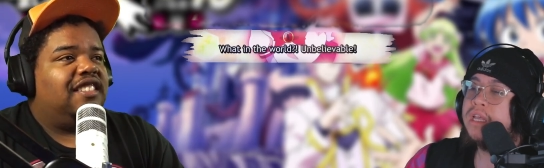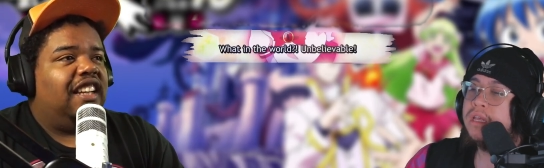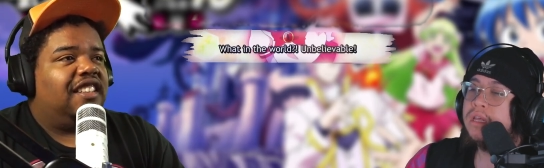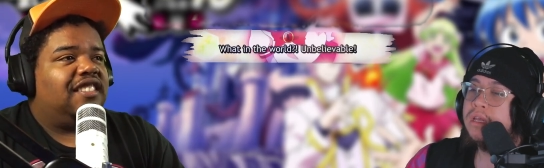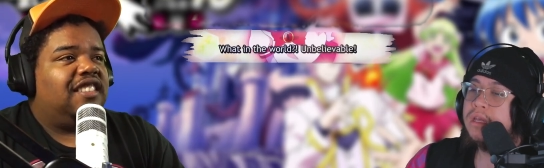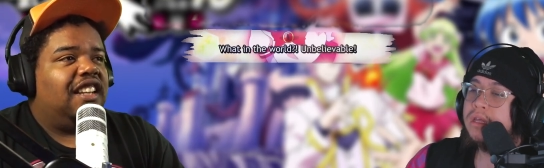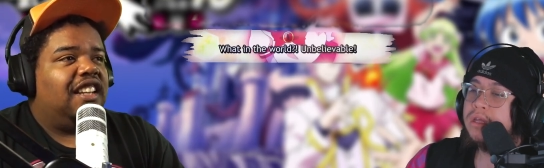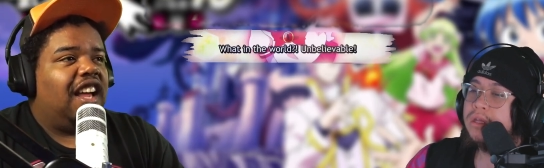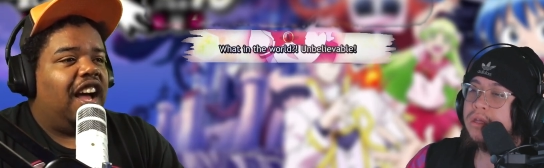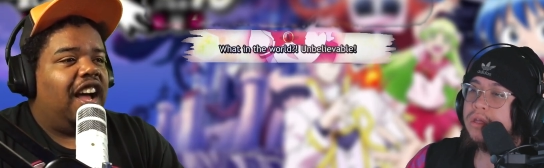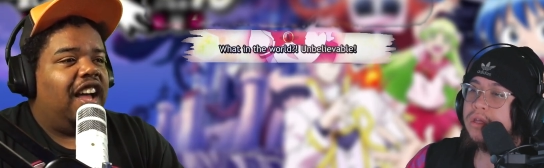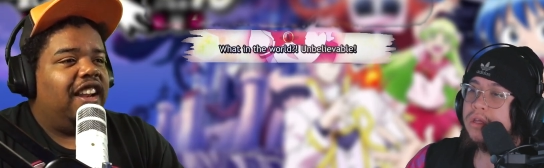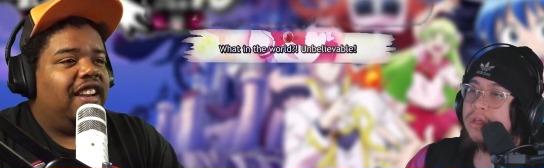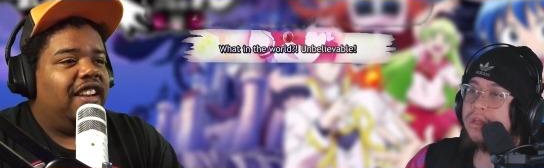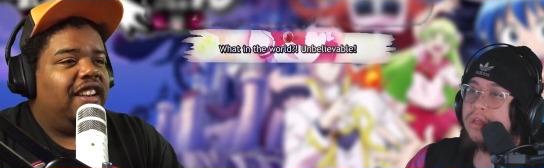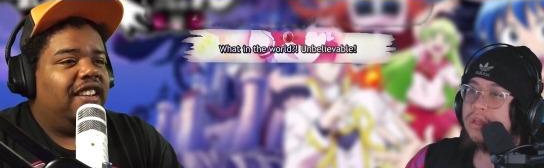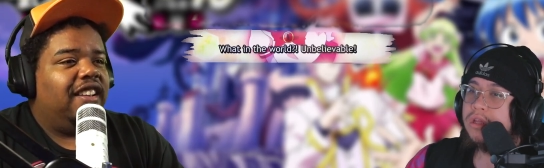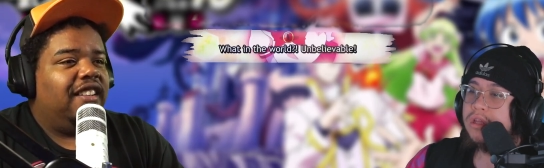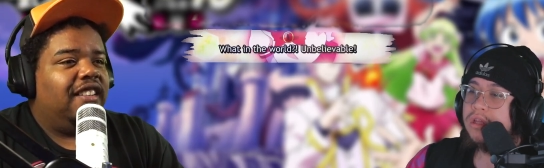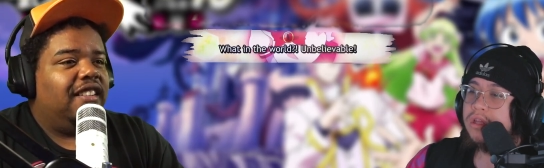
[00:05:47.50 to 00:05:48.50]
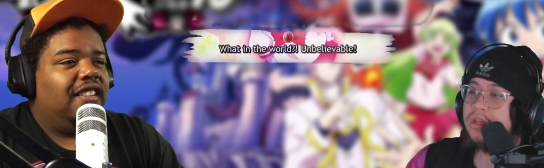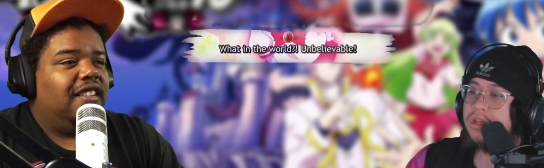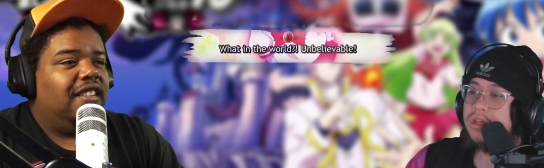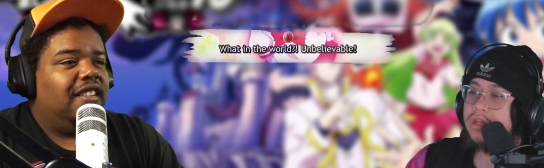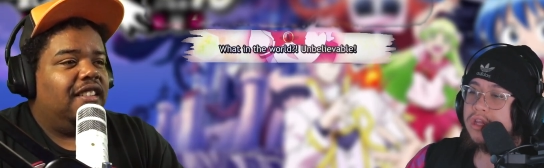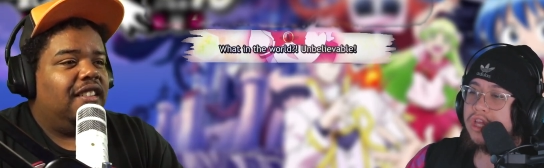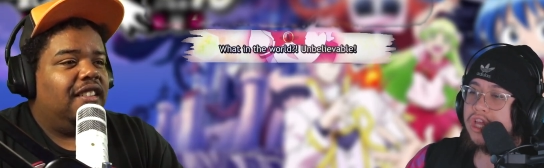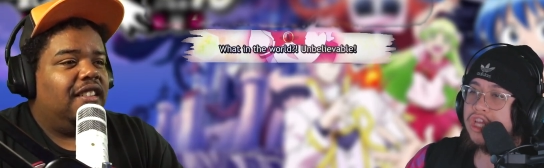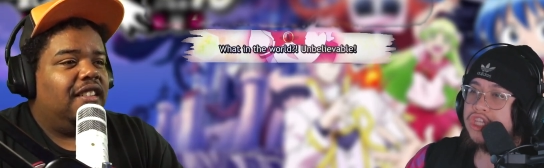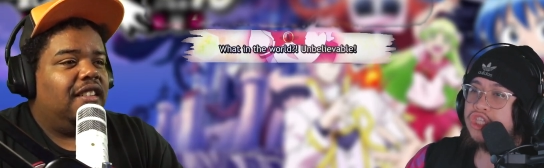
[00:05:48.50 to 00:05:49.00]
Speaker 1: Sixty nine.
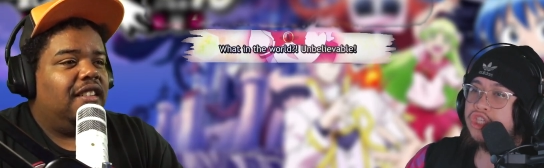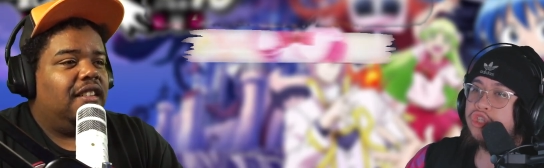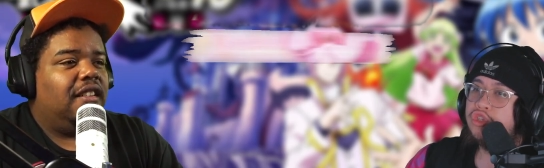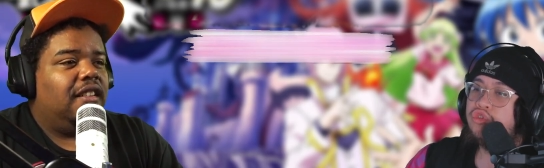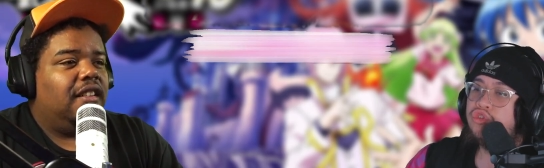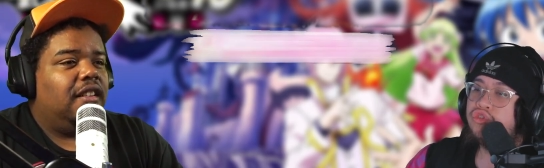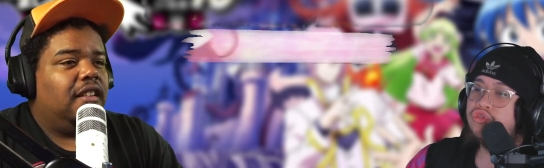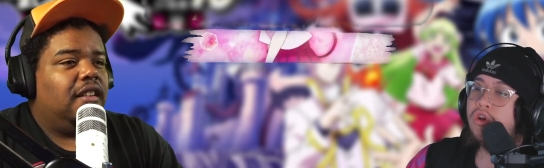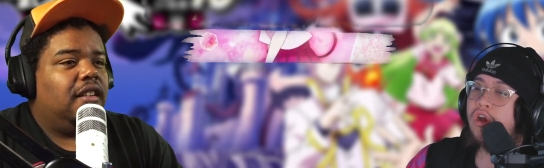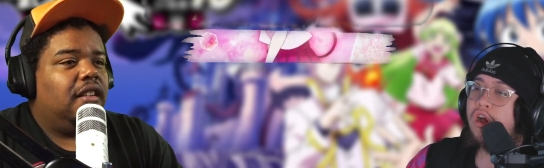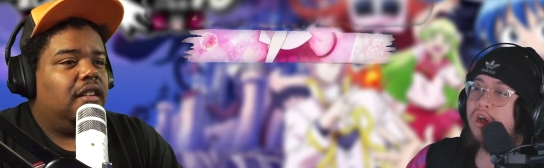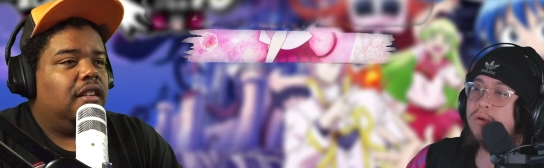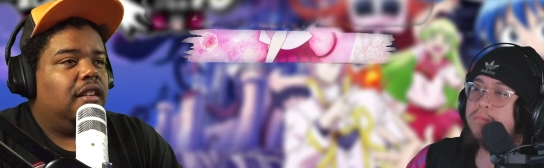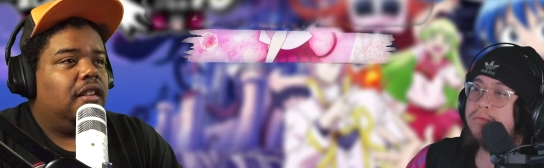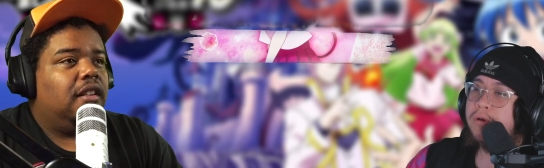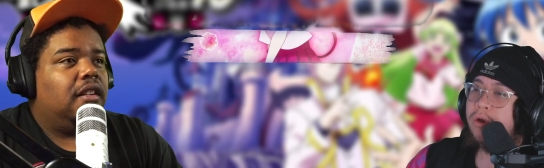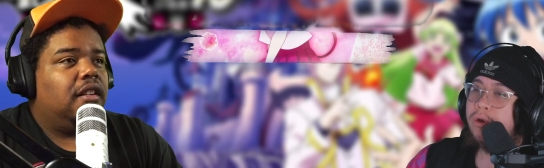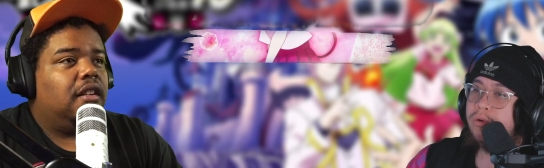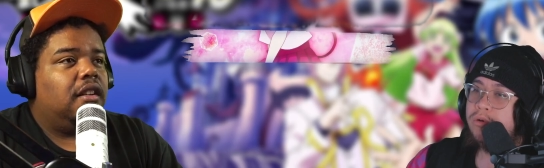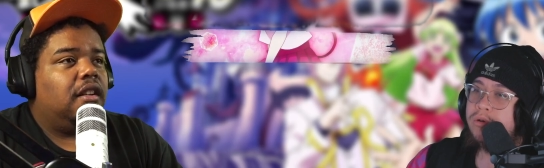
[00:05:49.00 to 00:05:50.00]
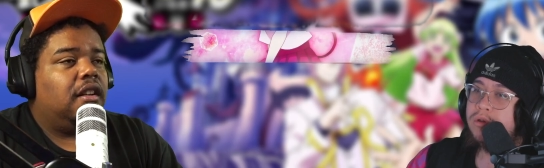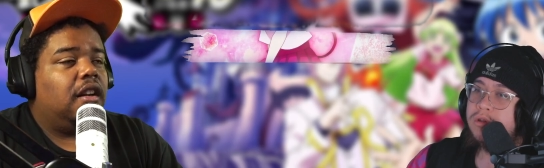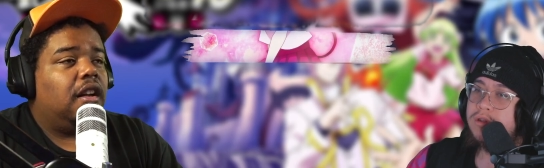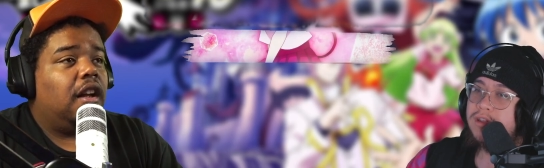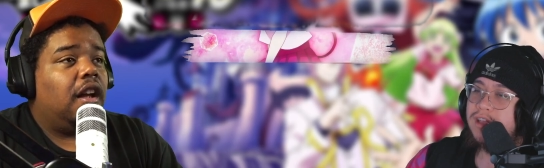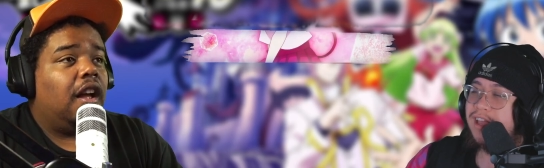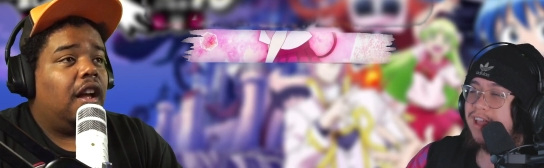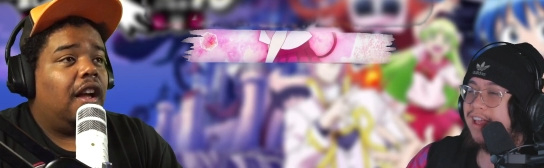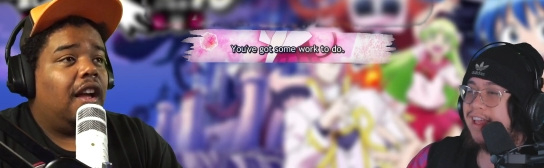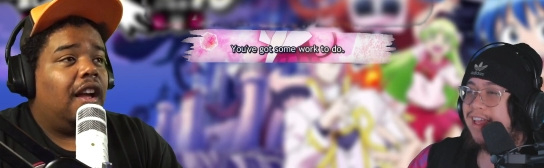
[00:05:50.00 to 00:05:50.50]
It's too strong, bro.
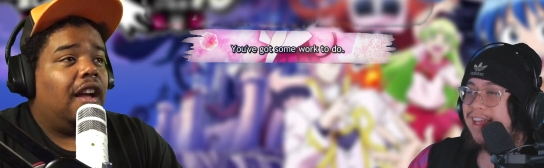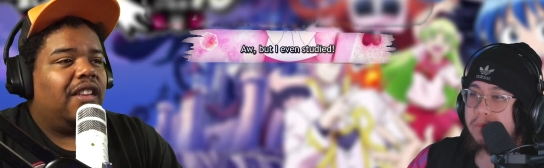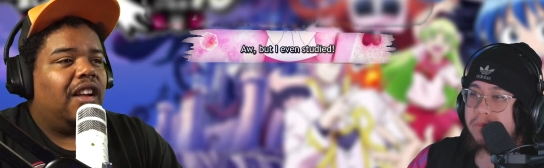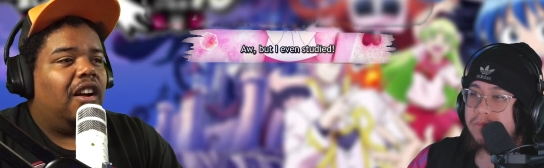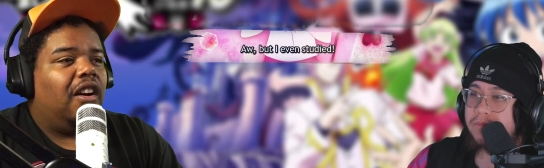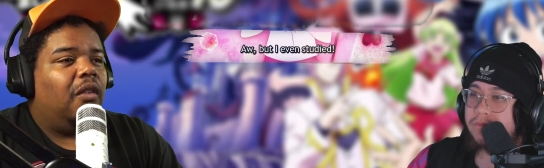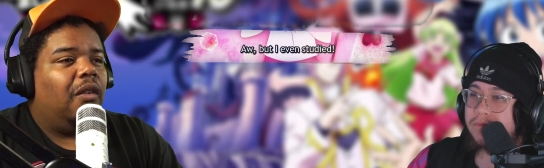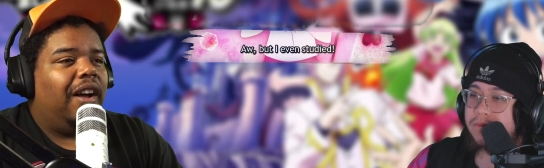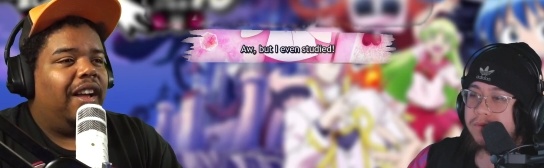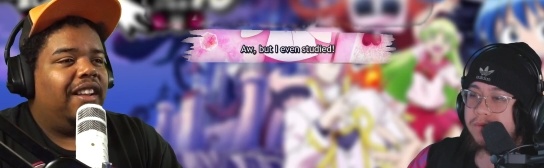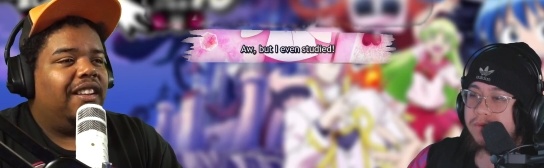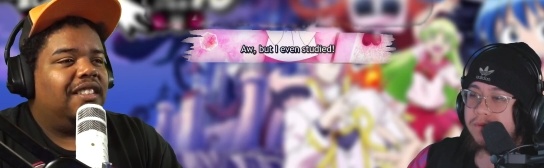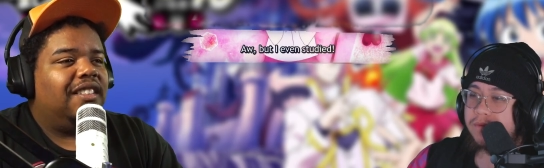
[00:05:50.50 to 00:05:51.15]
No, what?